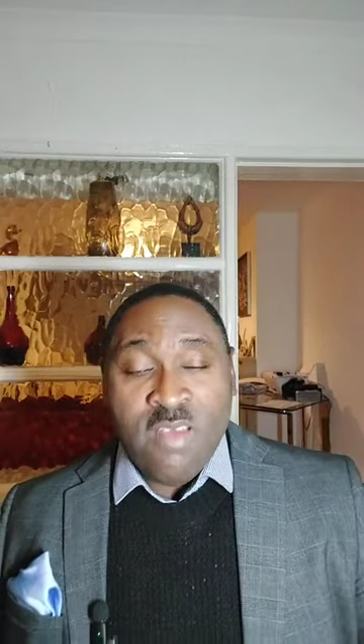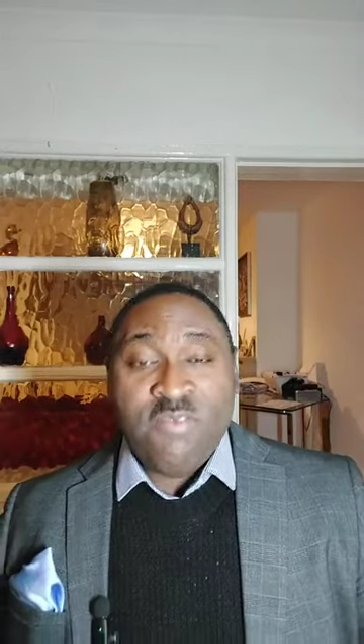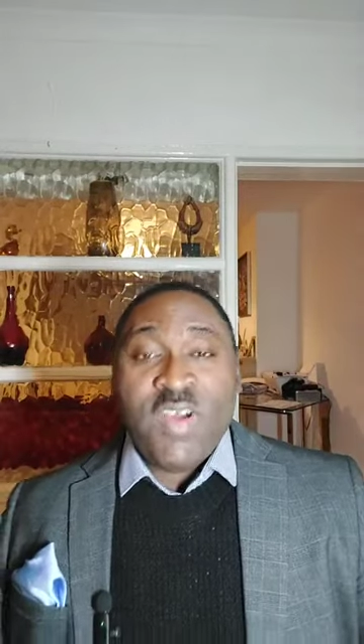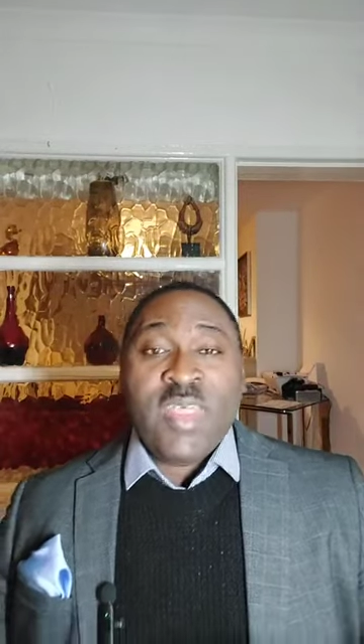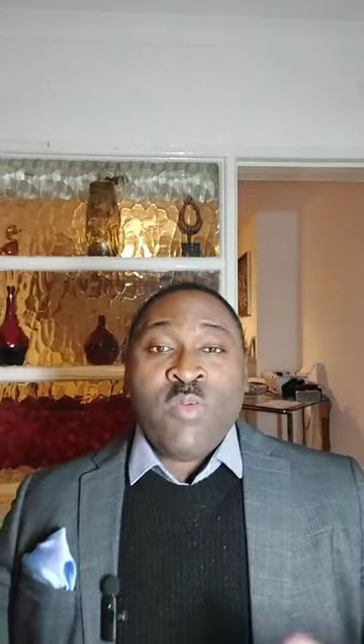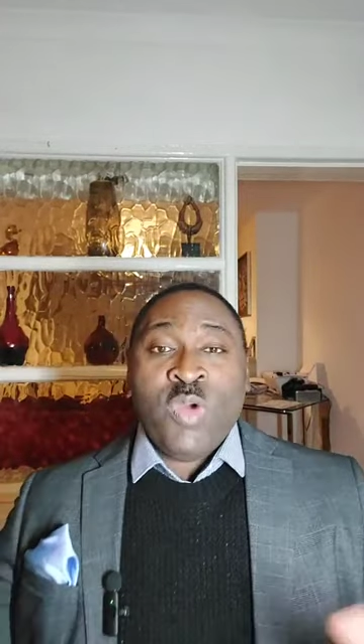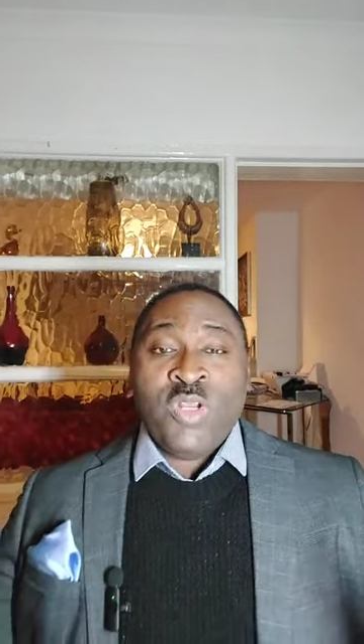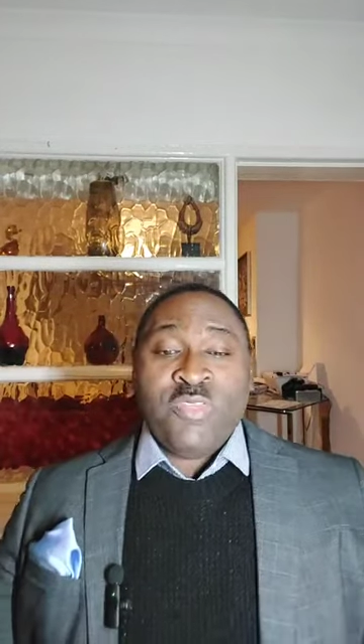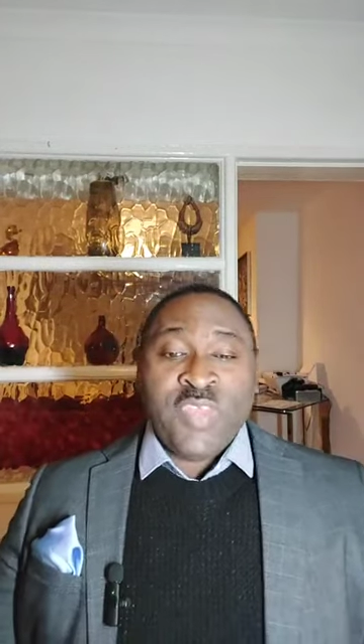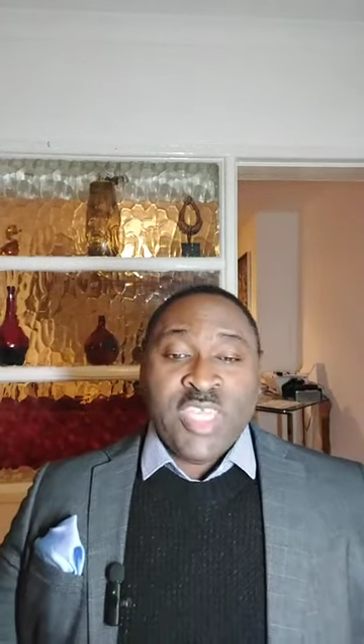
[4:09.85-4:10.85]
Father, we
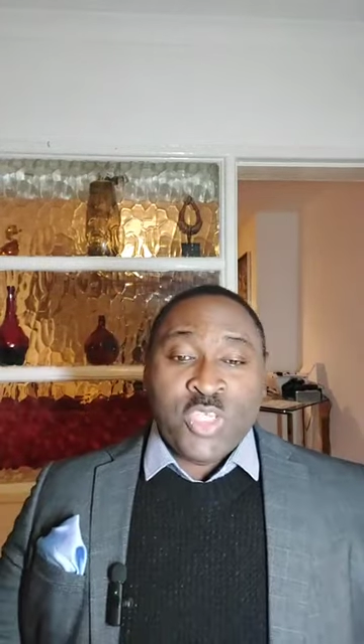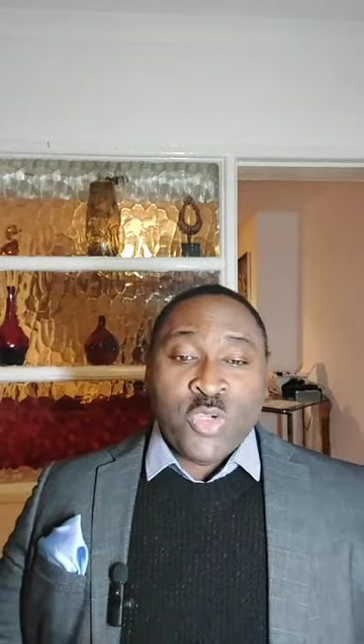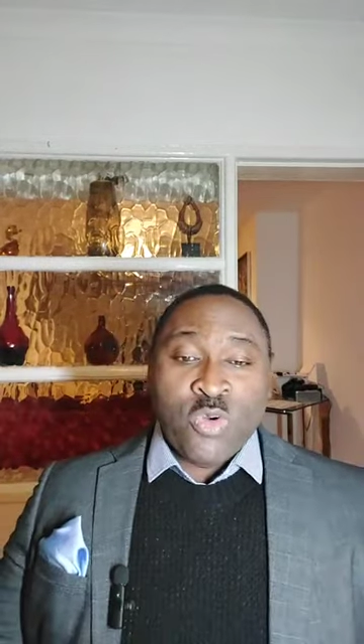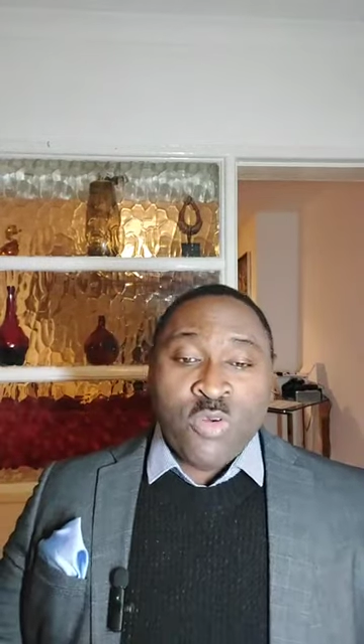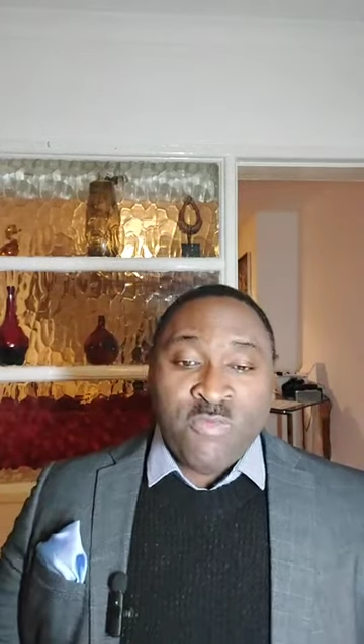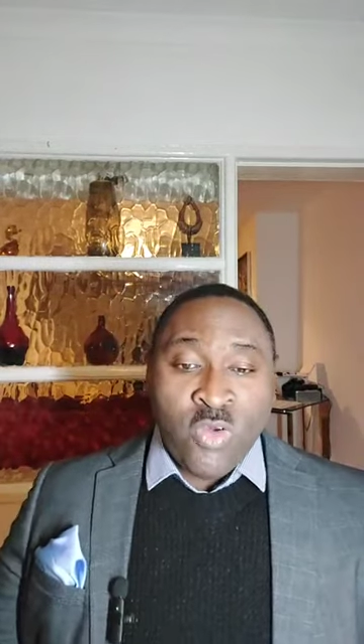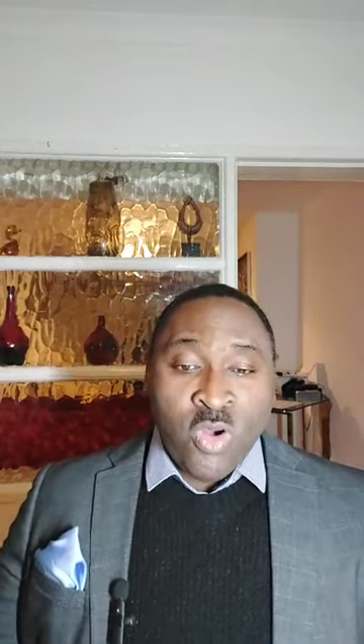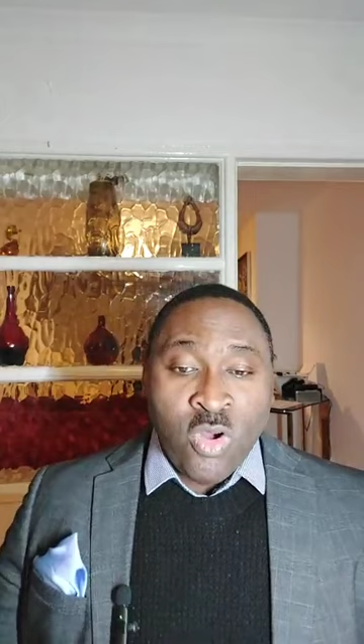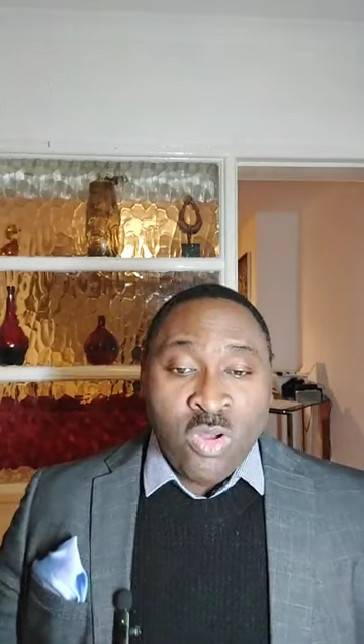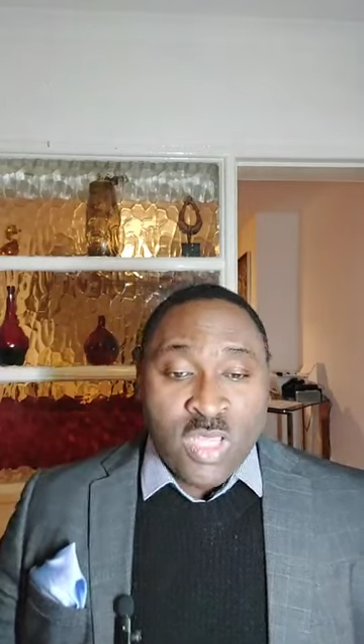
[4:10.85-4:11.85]
want to thank you
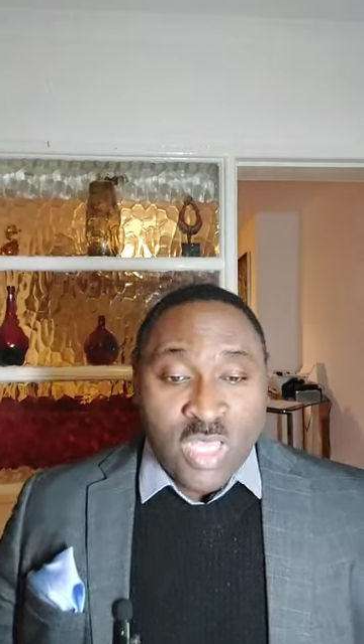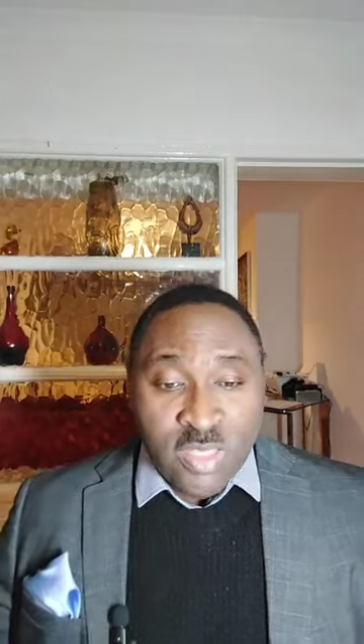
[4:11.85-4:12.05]
for